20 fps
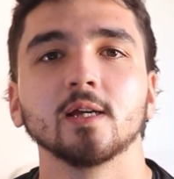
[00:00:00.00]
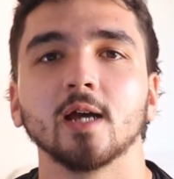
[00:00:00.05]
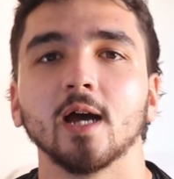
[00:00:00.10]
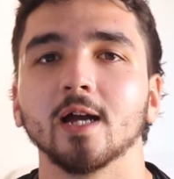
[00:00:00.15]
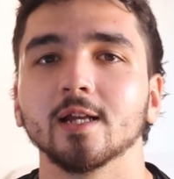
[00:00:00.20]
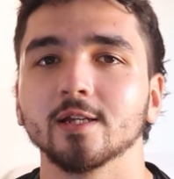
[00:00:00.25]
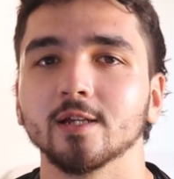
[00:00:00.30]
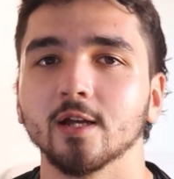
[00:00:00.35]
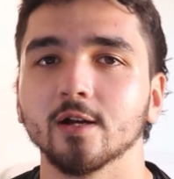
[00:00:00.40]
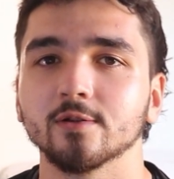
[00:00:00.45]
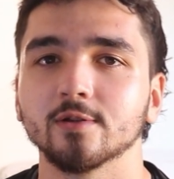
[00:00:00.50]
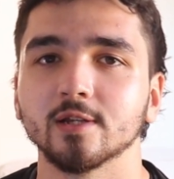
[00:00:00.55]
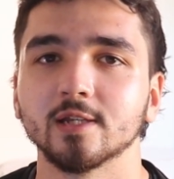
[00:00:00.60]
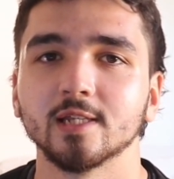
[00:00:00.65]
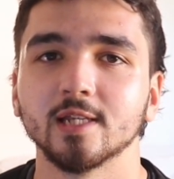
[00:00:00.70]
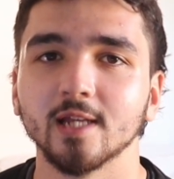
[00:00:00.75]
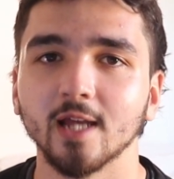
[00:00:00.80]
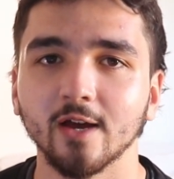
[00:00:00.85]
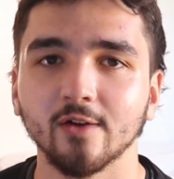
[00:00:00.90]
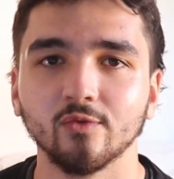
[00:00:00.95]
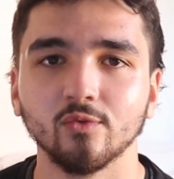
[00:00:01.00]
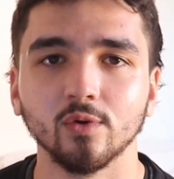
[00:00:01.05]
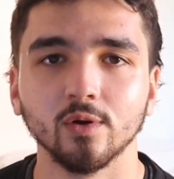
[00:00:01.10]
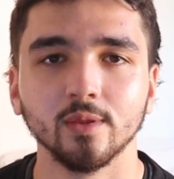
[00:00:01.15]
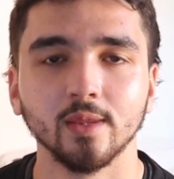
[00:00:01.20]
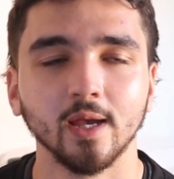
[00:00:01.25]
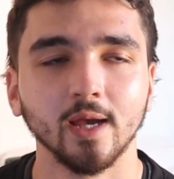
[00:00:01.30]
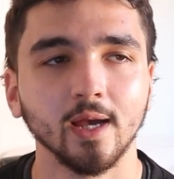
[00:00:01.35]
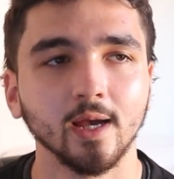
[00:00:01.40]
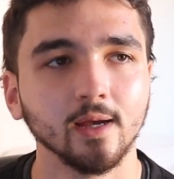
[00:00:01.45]
and you know, to see
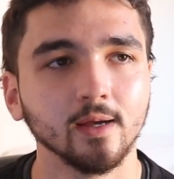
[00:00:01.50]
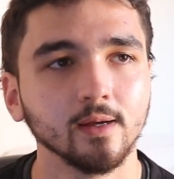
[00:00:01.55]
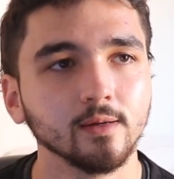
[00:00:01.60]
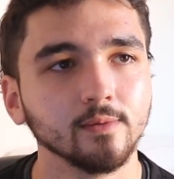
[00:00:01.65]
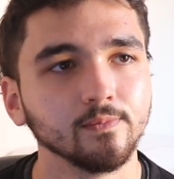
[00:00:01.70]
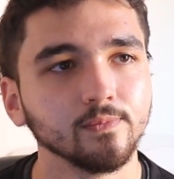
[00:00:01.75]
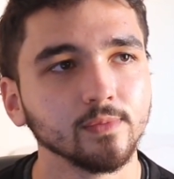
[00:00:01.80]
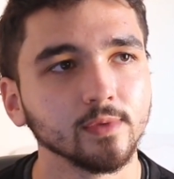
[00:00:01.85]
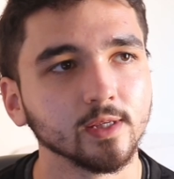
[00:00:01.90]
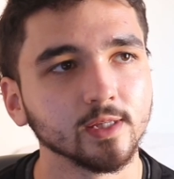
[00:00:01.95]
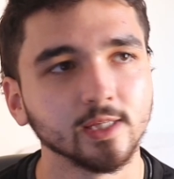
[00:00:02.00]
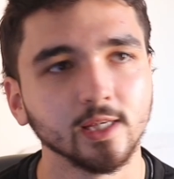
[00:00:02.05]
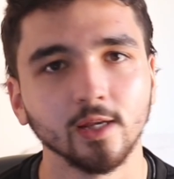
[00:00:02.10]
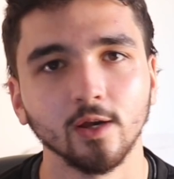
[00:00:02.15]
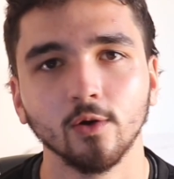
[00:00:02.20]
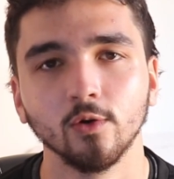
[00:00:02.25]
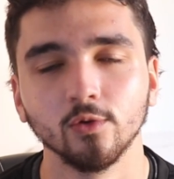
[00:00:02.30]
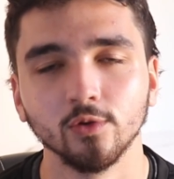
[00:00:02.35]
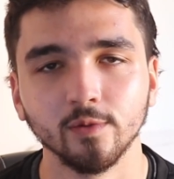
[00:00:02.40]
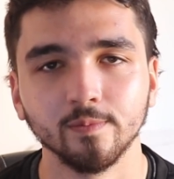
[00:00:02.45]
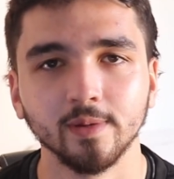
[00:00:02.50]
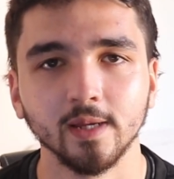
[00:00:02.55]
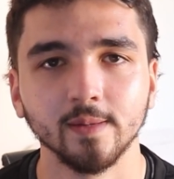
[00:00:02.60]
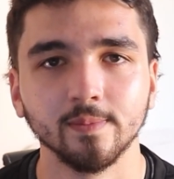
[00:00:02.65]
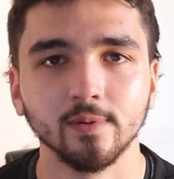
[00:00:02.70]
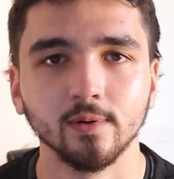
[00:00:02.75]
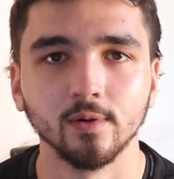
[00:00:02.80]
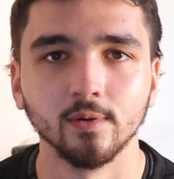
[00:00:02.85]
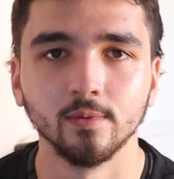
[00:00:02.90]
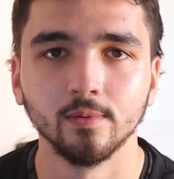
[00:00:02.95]
everyone there, to see all the
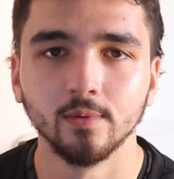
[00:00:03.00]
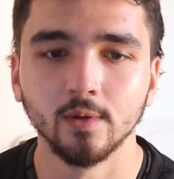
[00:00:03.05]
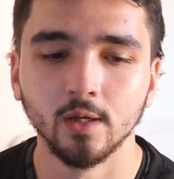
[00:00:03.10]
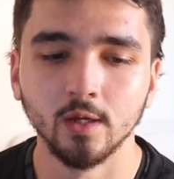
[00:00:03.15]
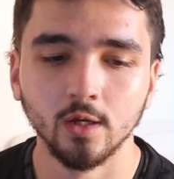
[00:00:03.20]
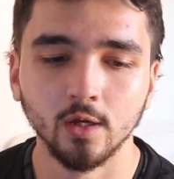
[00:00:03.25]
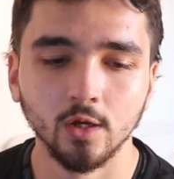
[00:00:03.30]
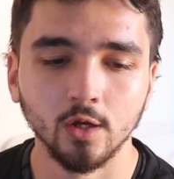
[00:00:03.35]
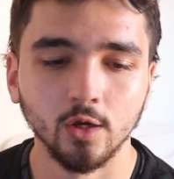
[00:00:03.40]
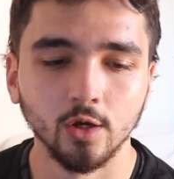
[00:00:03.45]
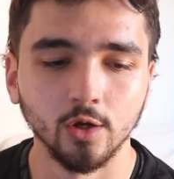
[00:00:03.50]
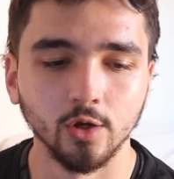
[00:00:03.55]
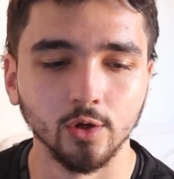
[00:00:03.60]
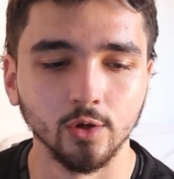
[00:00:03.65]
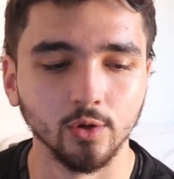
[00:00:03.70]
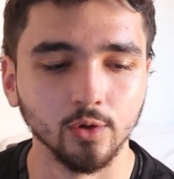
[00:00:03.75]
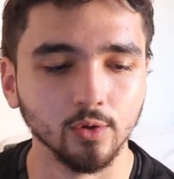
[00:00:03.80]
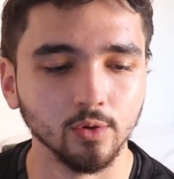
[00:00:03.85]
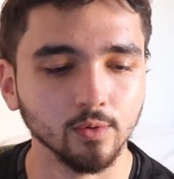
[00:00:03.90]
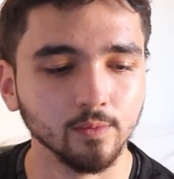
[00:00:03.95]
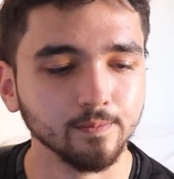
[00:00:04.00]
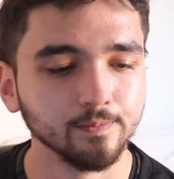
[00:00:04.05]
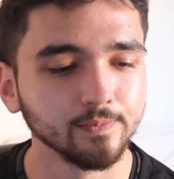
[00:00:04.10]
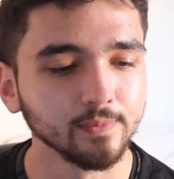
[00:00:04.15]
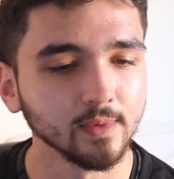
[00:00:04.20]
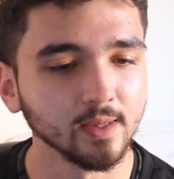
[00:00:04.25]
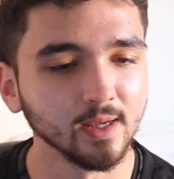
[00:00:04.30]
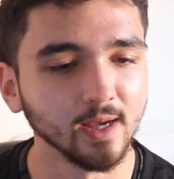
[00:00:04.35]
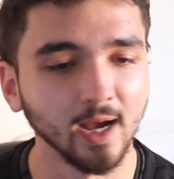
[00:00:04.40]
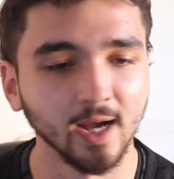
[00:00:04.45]
people who
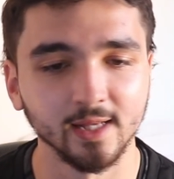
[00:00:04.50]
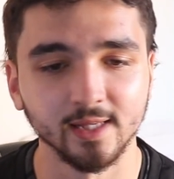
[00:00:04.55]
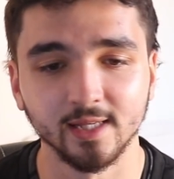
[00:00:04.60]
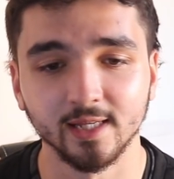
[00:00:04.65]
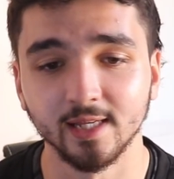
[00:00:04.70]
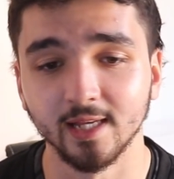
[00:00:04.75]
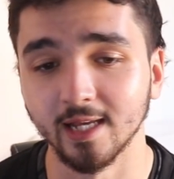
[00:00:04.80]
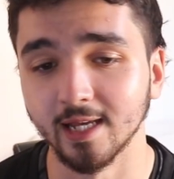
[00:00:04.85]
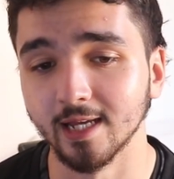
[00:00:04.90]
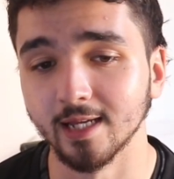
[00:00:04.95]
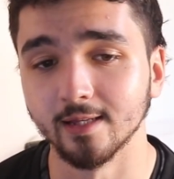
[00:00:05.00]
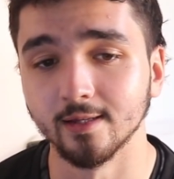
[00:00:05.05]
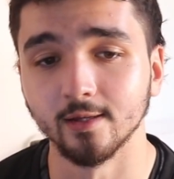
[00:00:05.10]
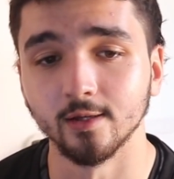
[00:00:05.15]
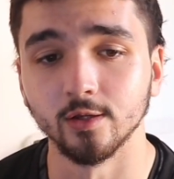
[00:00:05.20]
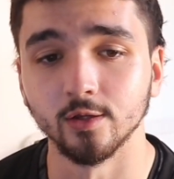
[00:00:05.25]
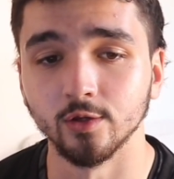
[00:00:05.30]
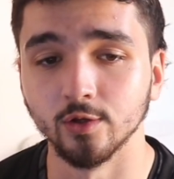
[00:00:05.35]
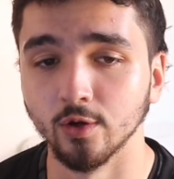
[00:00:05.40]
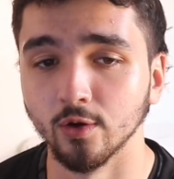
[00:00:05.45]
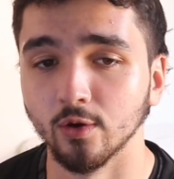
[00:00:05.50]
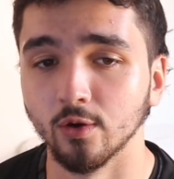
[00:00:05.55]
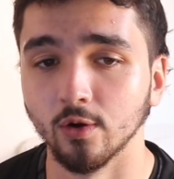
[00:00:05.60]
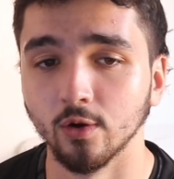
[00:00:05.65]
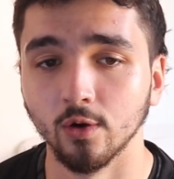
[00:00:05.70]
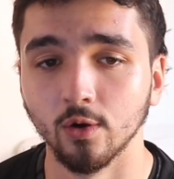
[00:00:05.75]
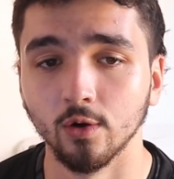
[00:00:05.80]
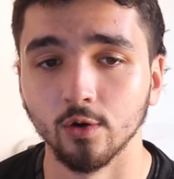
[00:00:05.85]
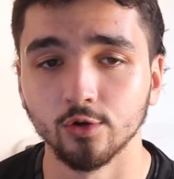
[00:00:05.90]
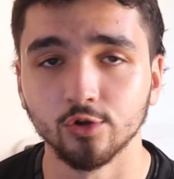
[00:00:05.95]
had seen
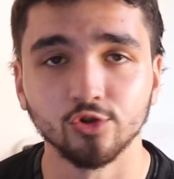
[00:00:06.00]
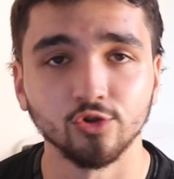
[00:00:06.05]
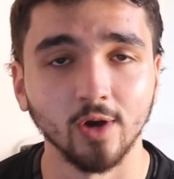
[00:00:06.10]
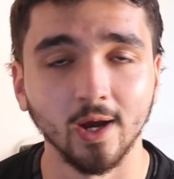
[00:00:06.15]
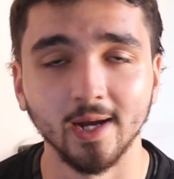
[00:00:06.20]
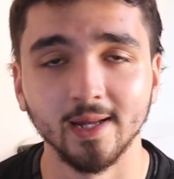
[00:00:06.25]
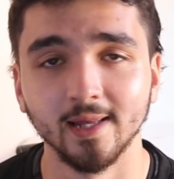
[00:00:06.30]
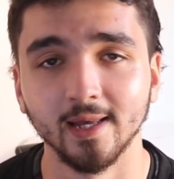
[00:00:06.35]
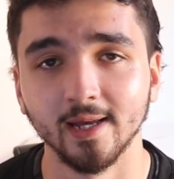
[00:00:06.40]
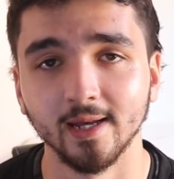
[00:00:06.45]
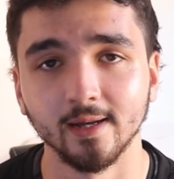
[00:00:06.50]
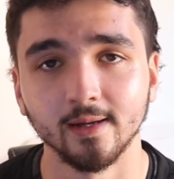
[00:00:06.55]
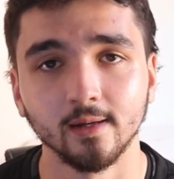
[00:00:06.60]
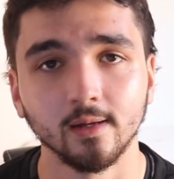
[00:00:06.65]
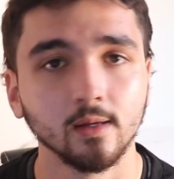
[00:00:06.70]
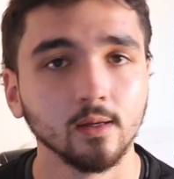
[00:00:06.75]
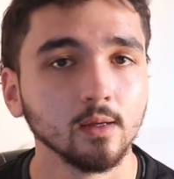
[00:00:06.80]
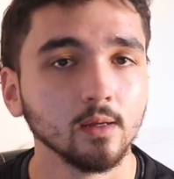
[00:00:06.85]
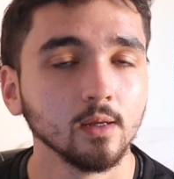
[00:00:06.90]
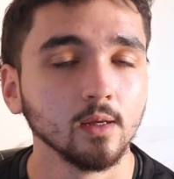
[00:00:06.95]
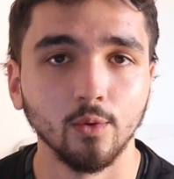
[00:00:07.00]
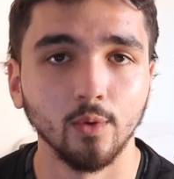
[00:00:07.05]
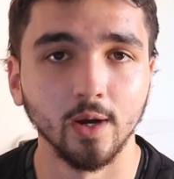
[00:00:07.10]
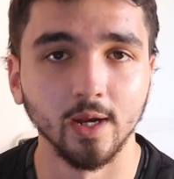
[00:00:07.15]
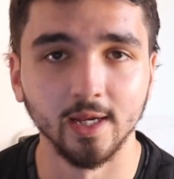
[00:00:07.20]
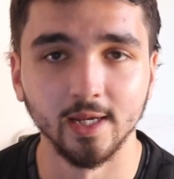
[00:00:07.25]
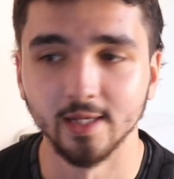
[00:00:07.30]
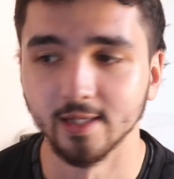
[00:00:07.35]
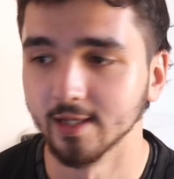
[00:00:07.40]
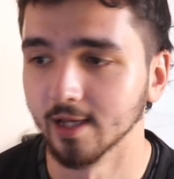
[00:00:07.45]
your training
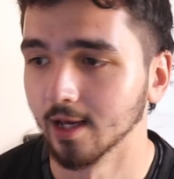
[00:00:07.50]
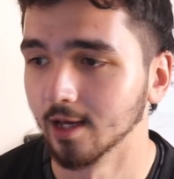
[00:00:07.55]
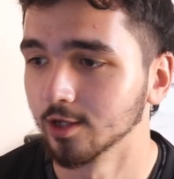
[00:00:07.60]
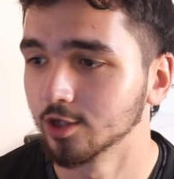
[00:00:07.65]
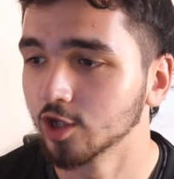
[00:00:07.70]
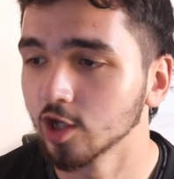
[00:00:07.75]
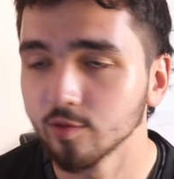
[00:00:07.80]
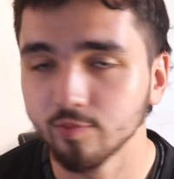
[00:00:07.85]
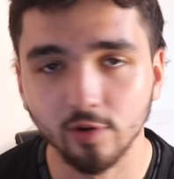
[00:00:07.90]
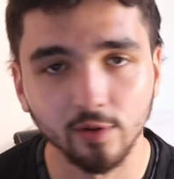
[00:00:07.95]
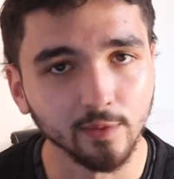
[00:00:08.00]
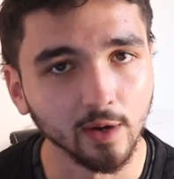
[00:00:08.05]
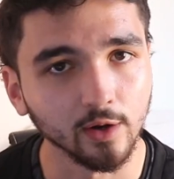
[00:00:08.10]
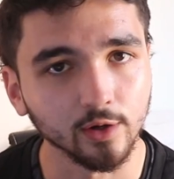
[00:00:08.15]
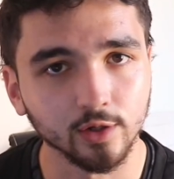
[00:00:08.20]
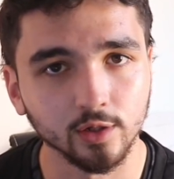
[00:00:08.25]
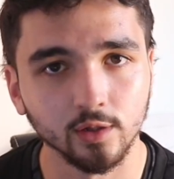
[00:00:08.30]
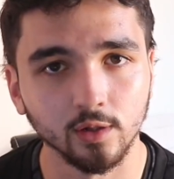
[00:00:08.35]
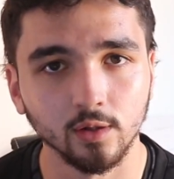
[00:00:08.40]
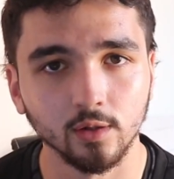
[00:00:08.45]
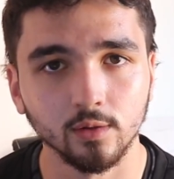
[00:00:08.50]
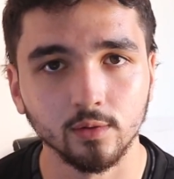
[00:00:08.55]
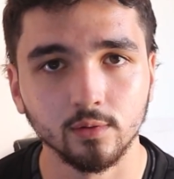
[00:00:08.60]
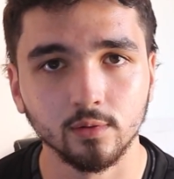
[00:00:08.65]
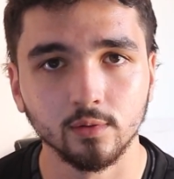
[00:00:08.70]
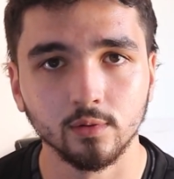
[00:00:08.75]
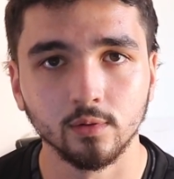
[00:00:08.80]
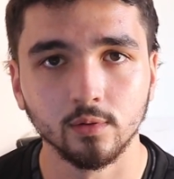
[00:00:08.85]
is super emotional.